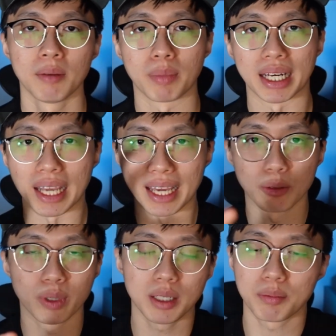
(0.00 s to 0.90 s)
But
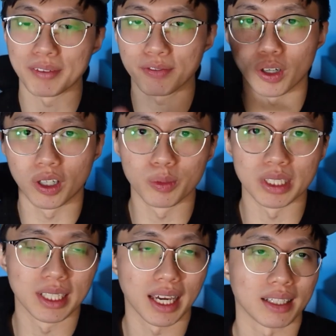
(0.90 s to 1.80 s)
anyway, before
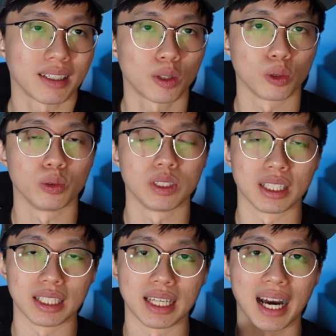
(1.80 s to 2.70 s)
we get to
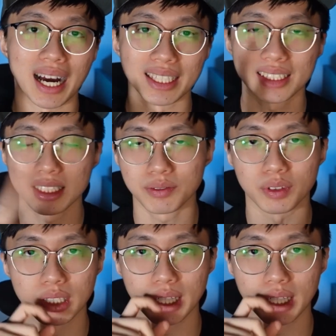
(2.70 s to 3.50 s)
the answer for